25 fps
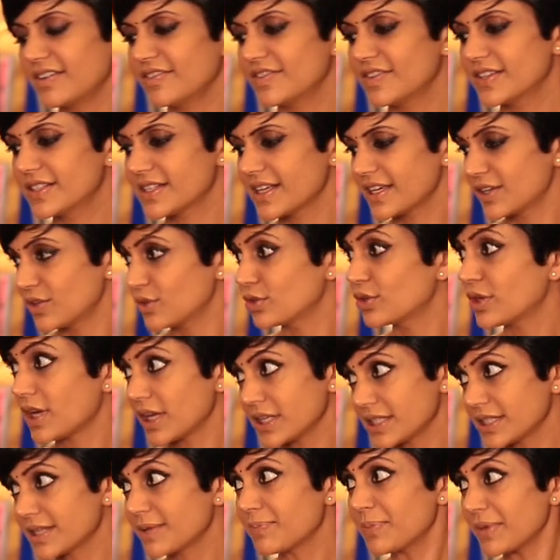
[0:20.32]
Nafisa, you're going
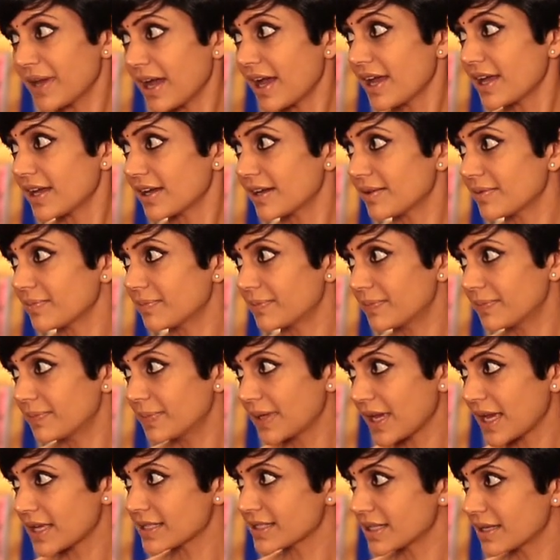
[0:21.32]
to ask him, uh,
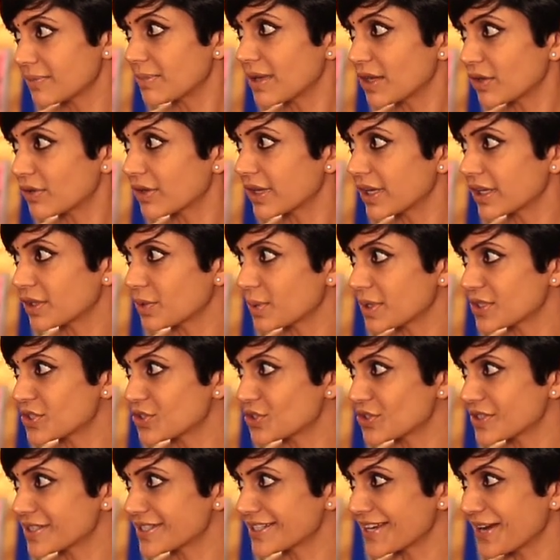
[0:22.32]
be asking me cricket
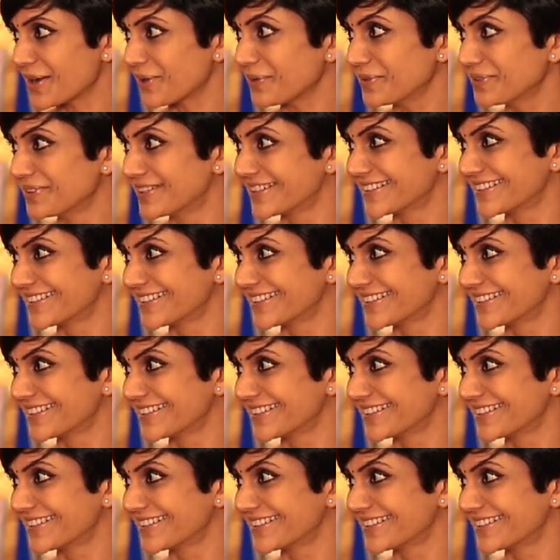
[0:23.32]
questions now.